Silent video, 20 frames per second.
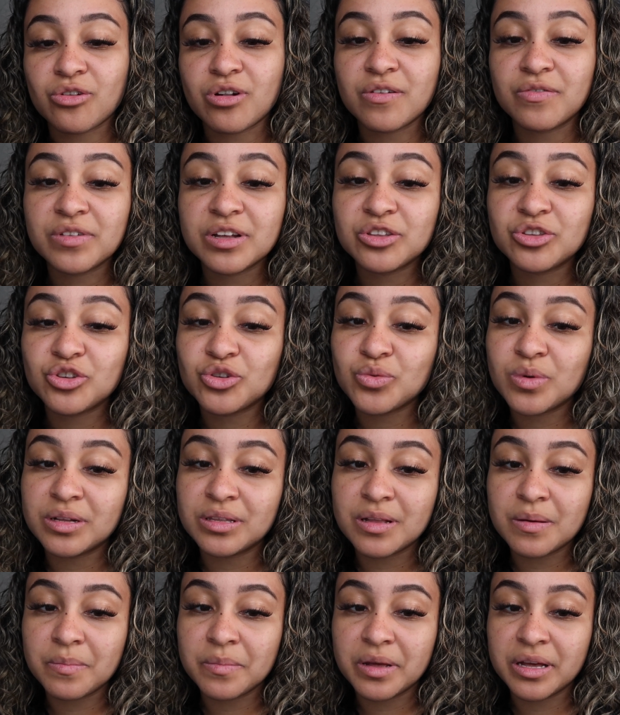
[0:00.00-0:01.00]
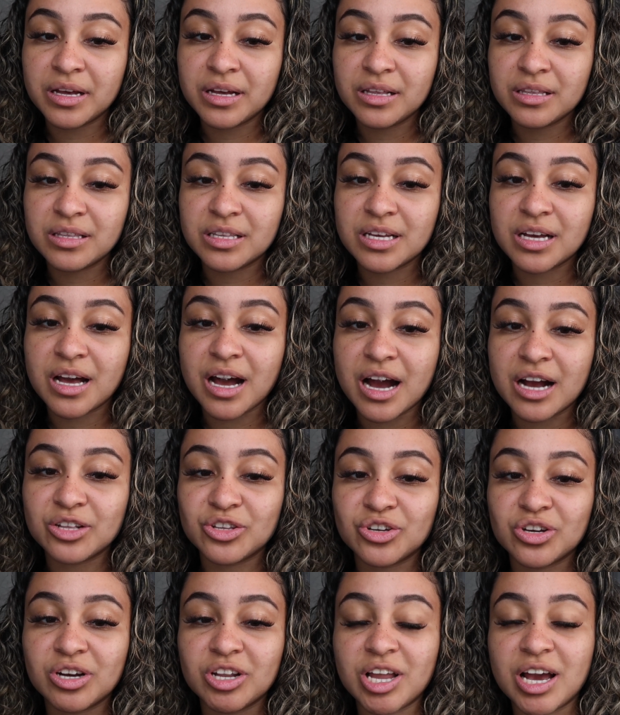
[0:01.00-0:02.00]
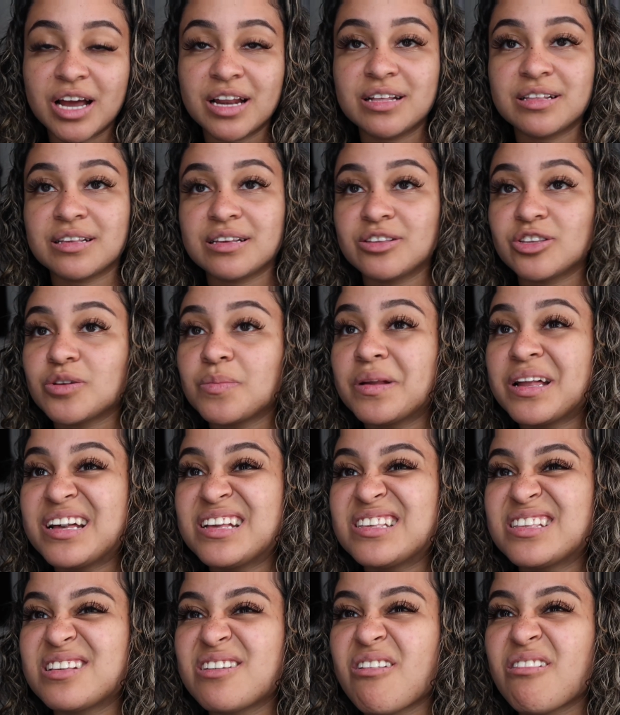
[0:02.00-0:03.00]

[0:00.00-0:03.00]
Softly two on the mid to guide your aligners into place.